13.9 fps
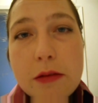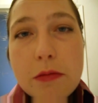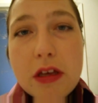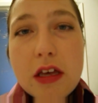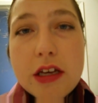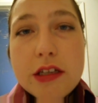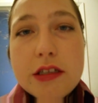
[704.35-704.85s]

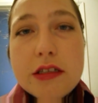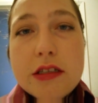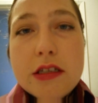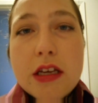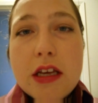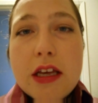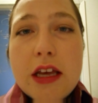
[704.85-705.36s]
because
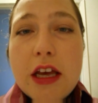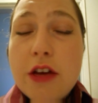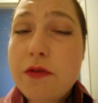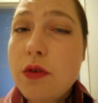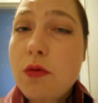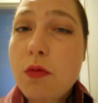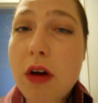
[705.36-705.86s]

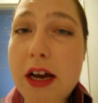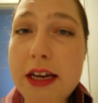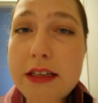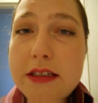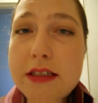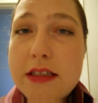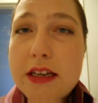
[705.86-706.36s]
if you're
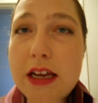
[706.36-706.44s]
white